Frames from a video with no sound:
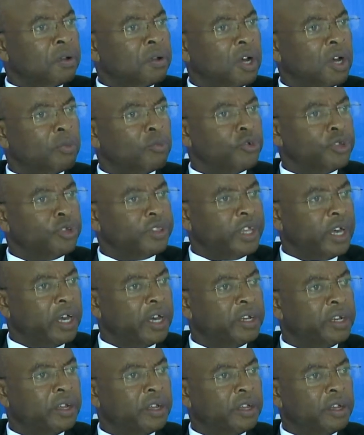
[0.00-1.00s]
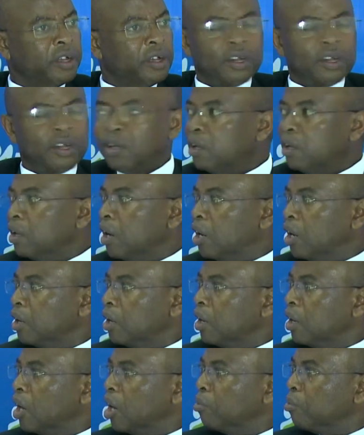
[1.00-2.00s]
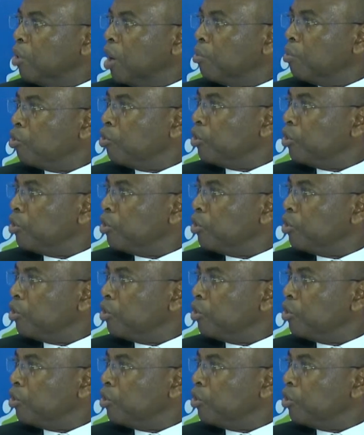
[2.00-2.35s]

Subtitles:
You answered it. I like that you said